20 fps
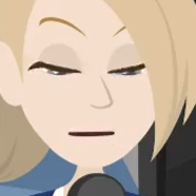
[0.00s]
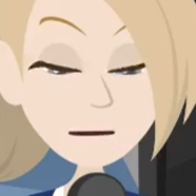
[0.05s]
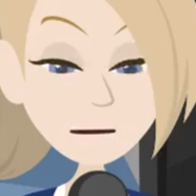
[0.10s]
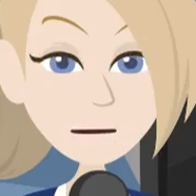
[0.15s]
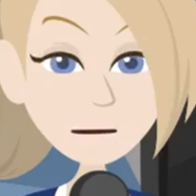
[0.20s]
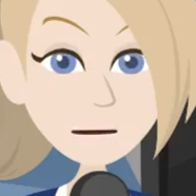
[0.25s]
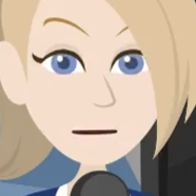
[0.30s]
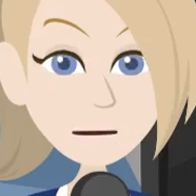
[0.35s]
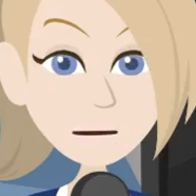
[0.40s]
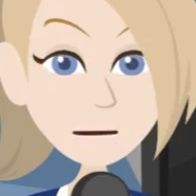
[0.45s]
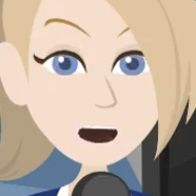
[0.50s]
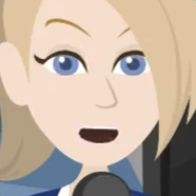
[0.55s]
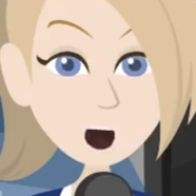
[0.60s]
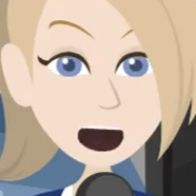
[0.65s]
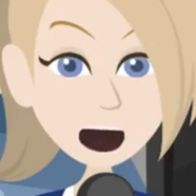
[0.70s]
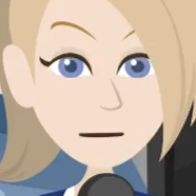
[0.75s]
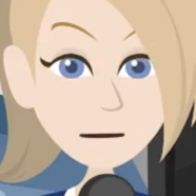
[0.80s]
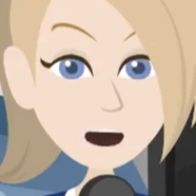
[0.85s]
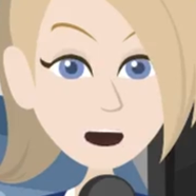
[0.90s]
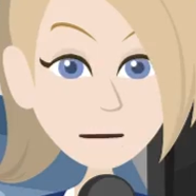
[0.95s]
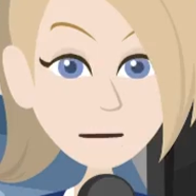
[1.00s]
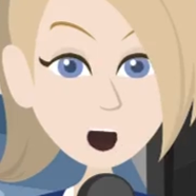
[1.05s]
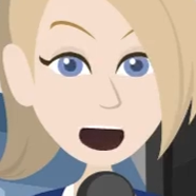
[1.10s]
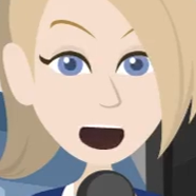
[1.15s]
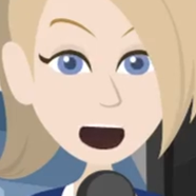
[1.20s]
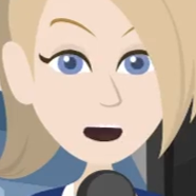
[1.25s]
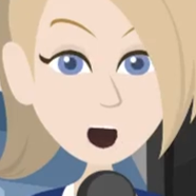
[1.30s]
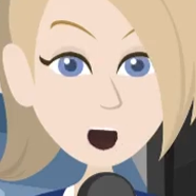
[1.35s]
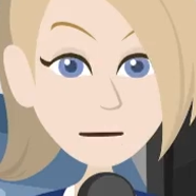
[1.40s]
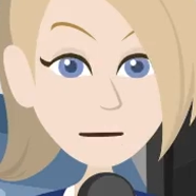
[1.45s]
that can be reused
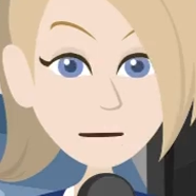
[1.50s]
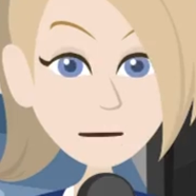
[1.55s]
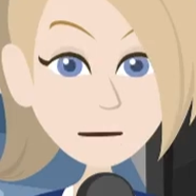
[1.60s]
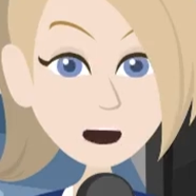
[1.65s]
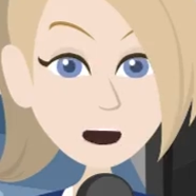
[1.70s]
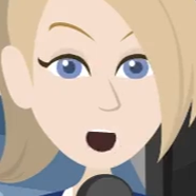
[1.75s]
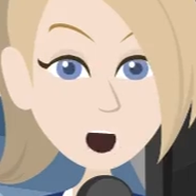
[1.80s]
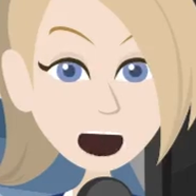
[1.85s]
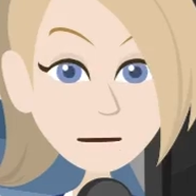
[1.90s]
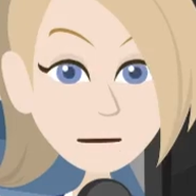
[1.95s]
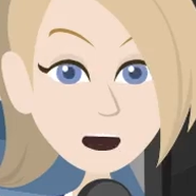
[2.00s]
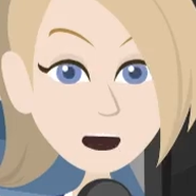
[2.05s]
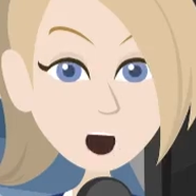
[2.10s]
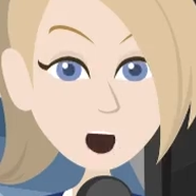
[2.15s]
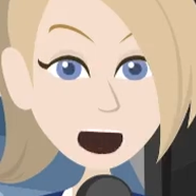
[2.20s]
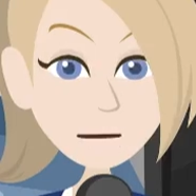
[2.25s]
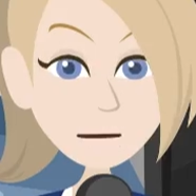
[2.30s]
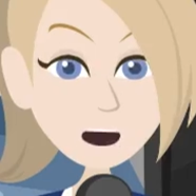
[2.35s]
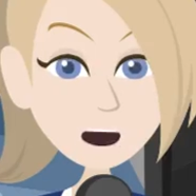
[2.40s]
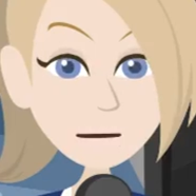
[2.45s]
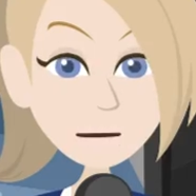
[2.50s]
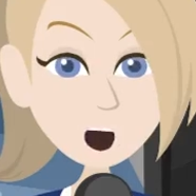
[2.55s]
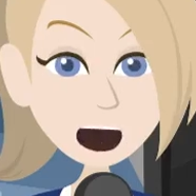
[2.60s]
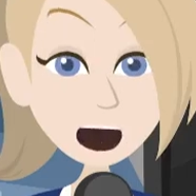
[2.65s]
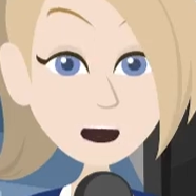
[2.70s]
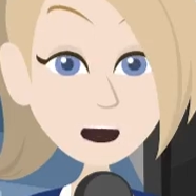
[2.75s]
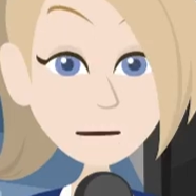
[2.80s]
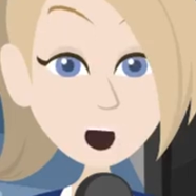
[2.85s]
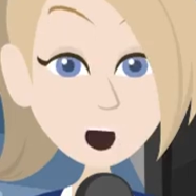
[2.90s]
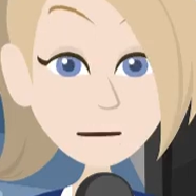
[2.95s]
by copying and
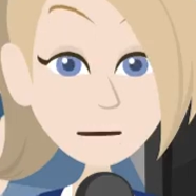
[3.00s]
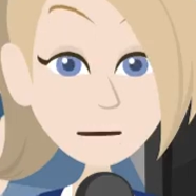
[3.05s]
pasting.